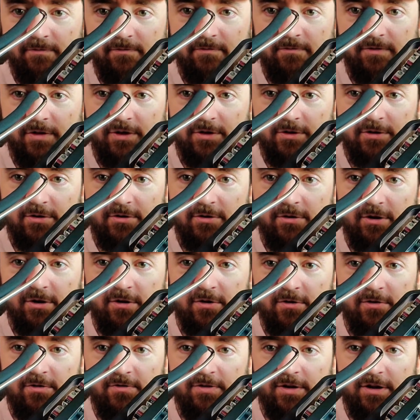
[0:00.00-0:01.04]

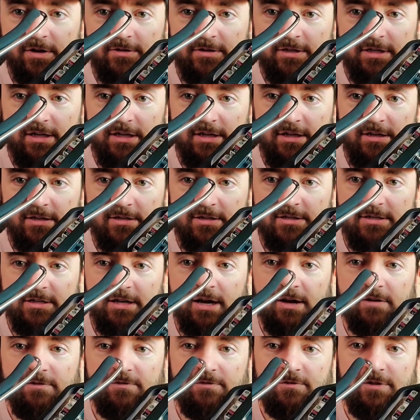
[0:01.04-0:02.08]
Velcro felty
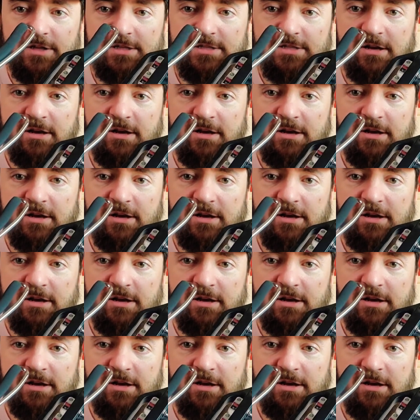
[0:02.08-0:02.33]
stuff that's